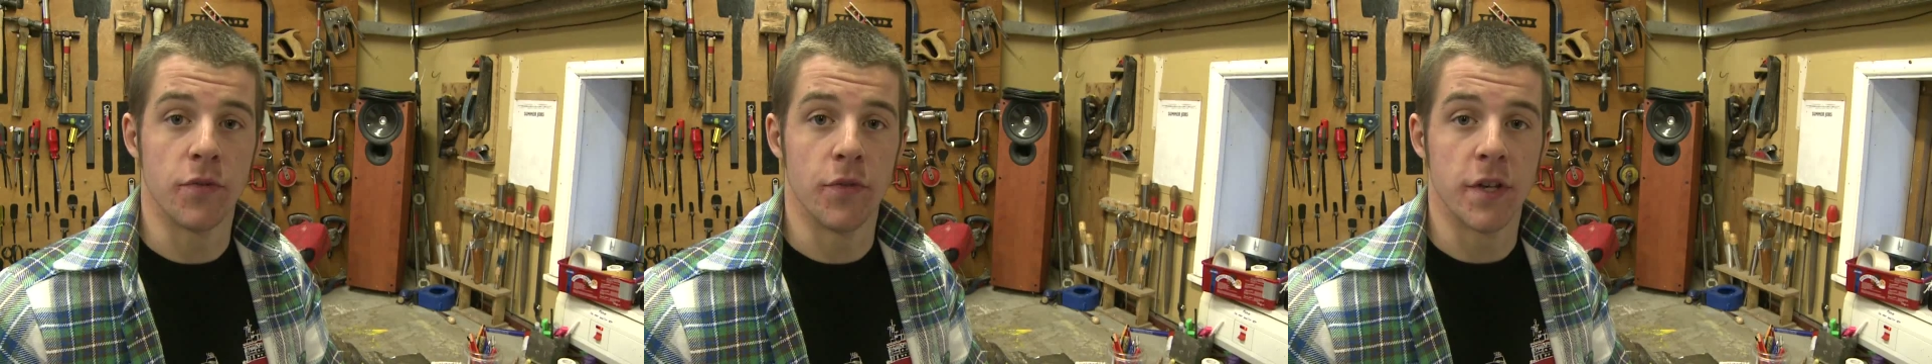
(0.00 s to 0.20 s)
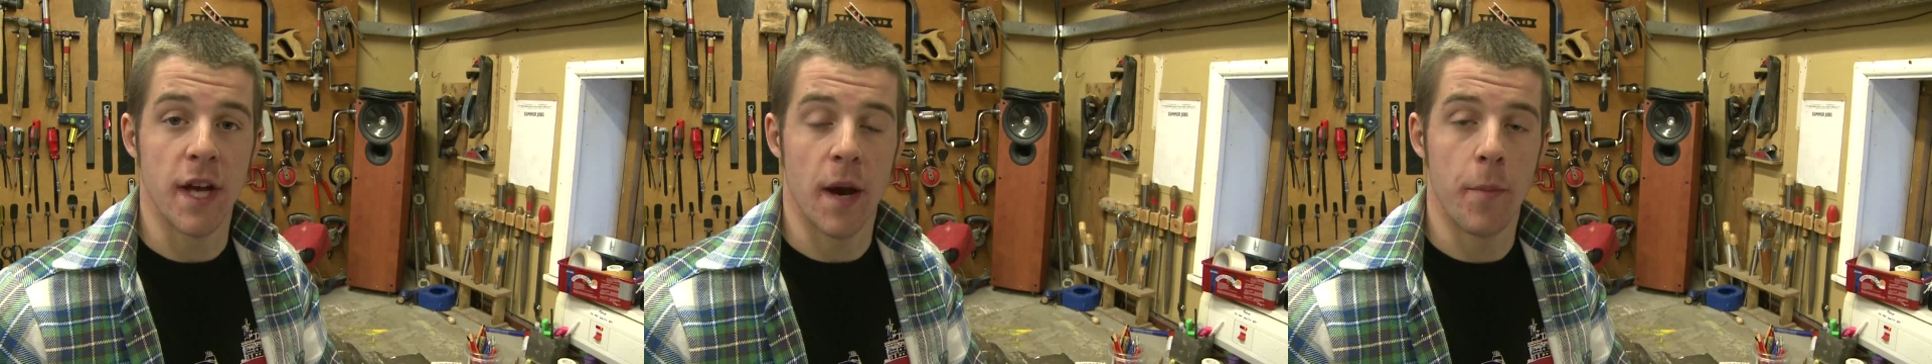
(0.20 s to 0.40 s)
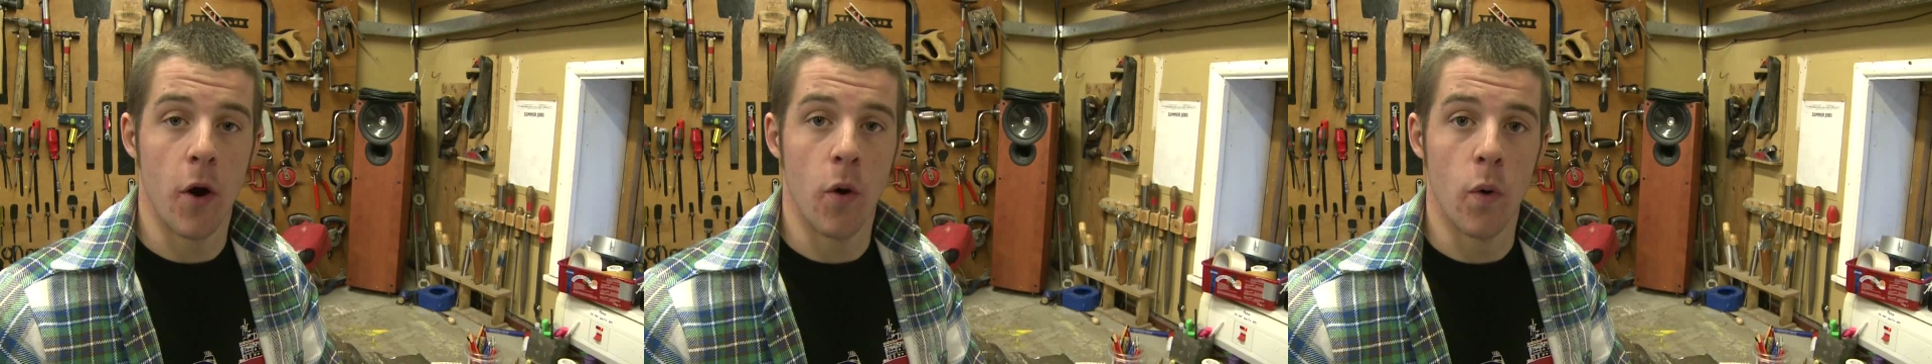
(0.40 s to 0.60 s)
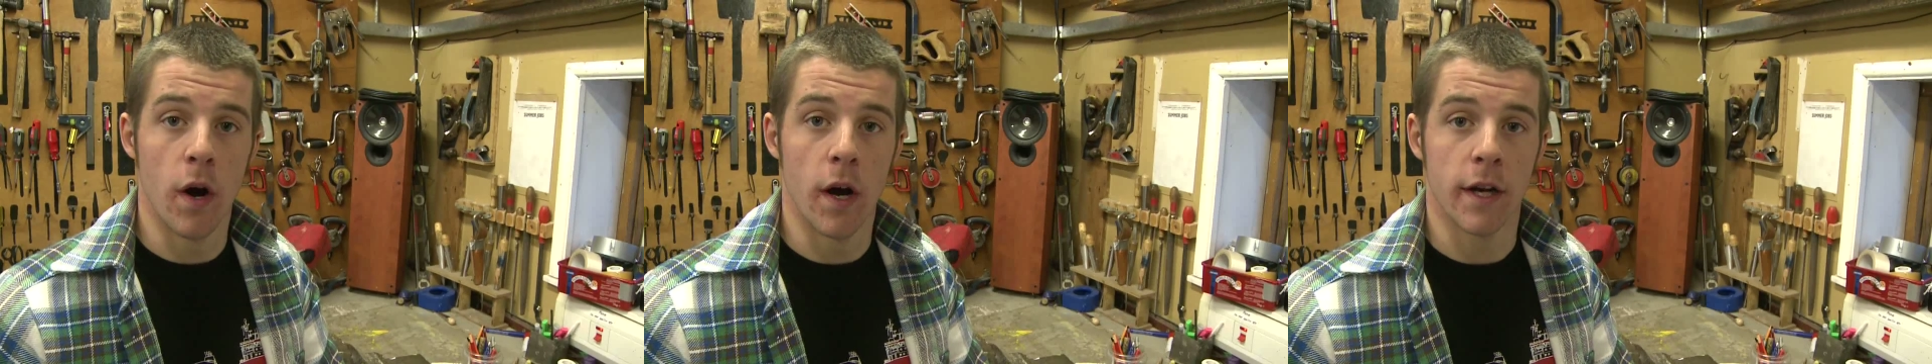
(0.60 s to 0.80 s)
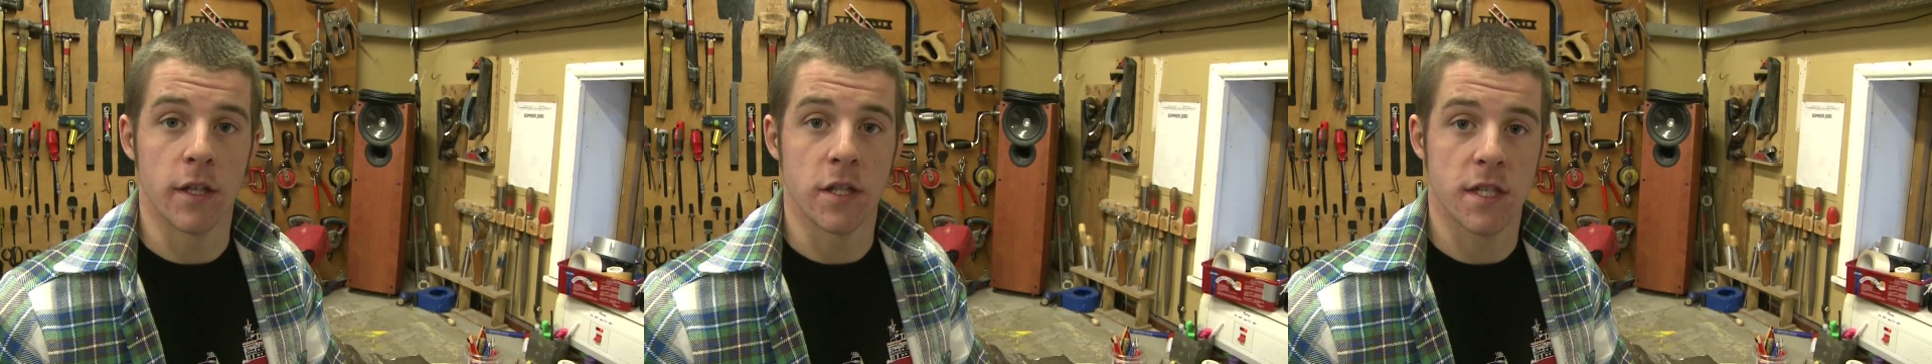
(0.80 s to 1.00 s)
for depot
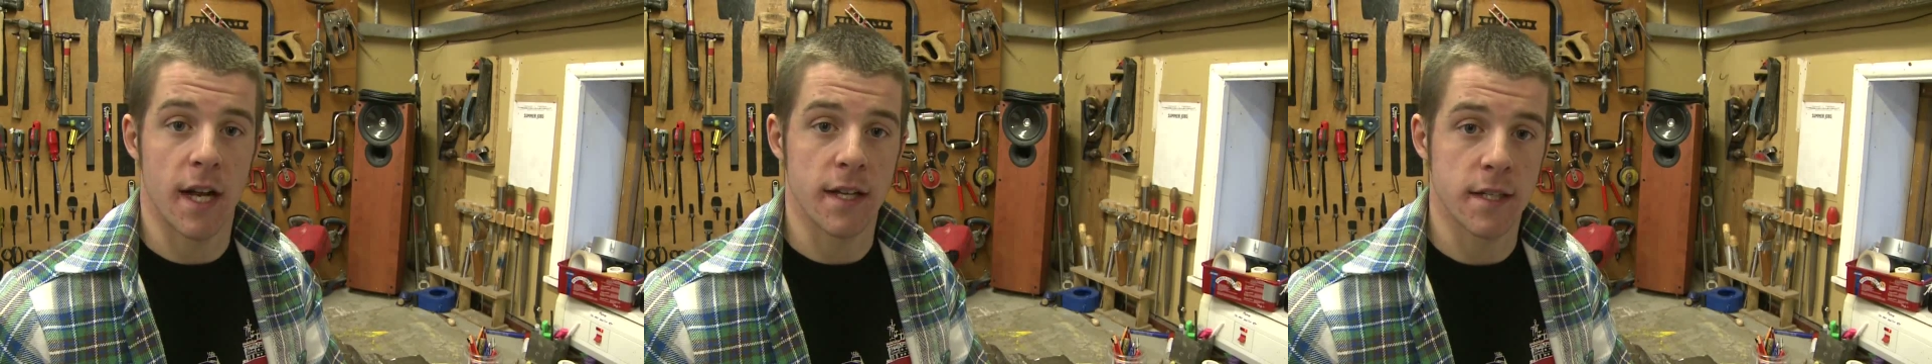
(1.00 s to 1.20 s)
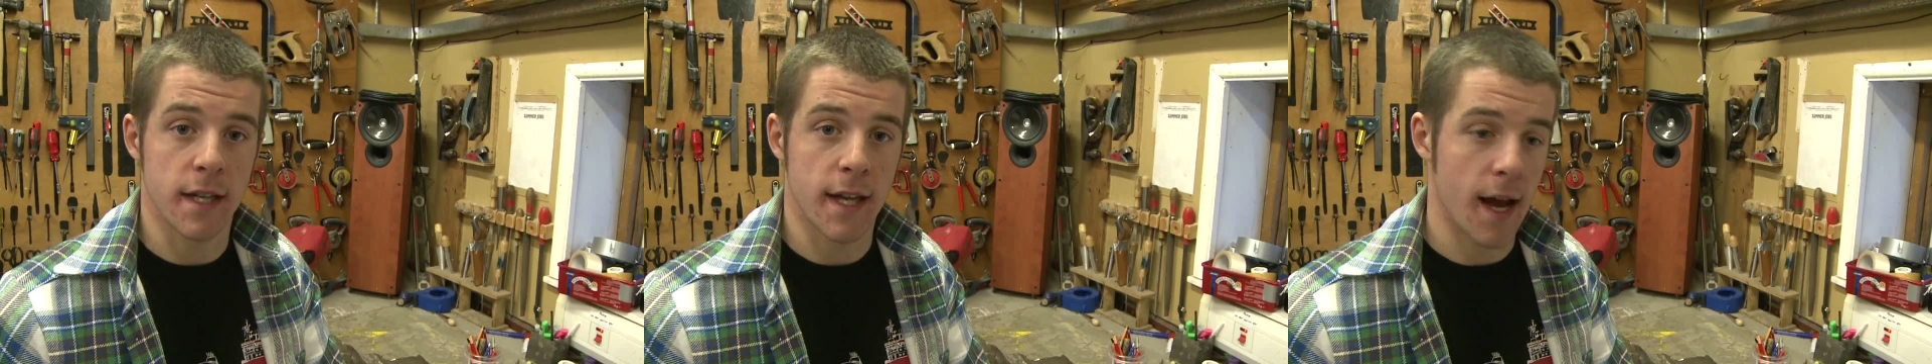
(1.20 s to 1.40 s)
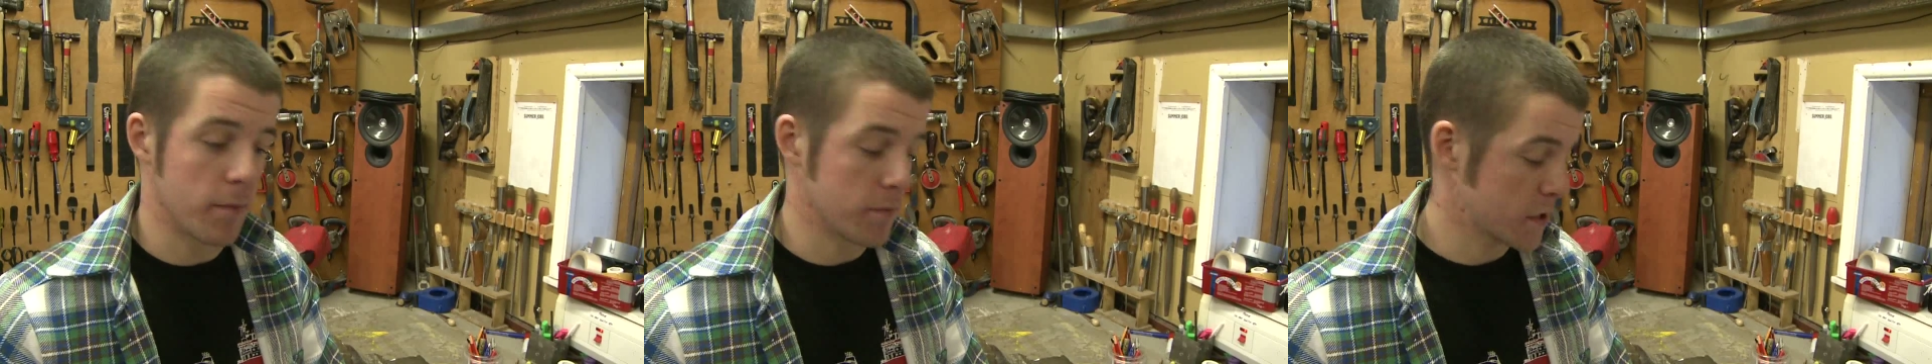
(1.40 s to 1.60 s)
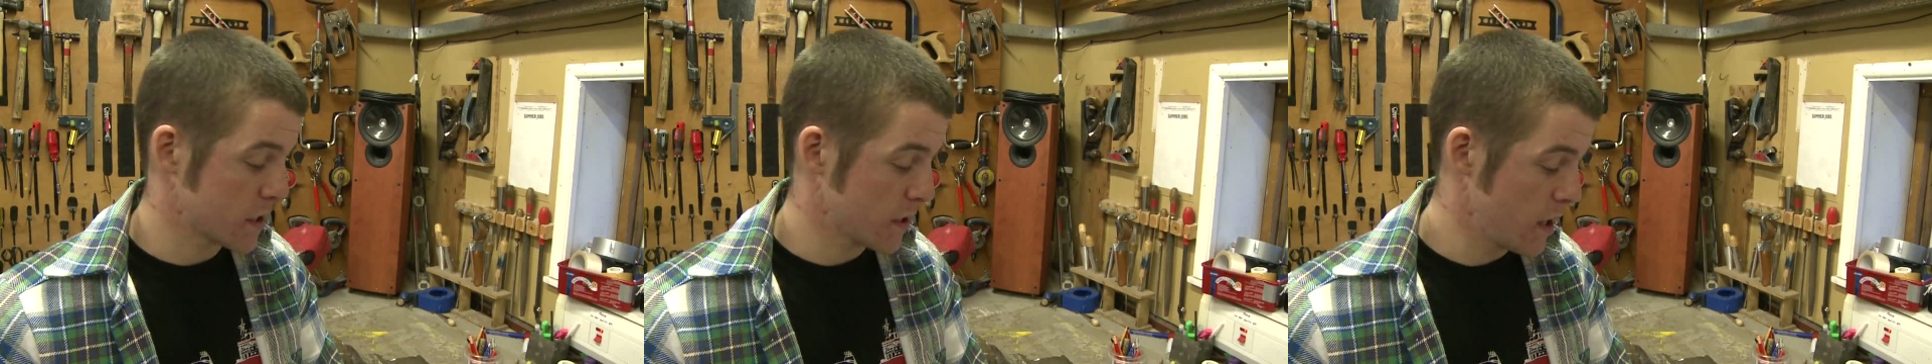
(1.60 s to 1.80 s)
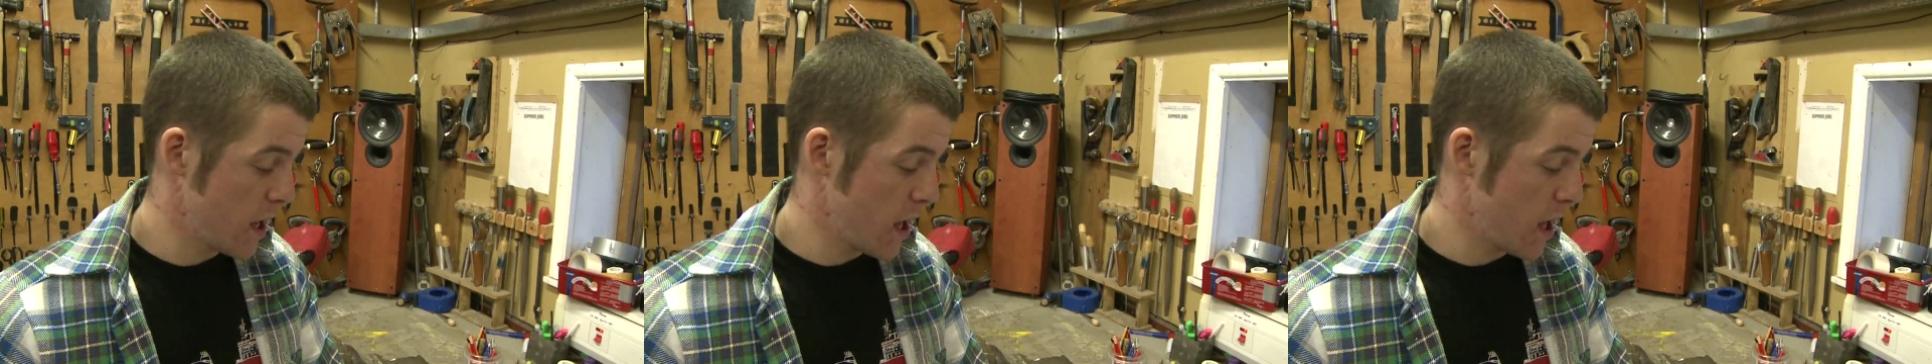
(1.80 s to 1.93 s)
work and static camps,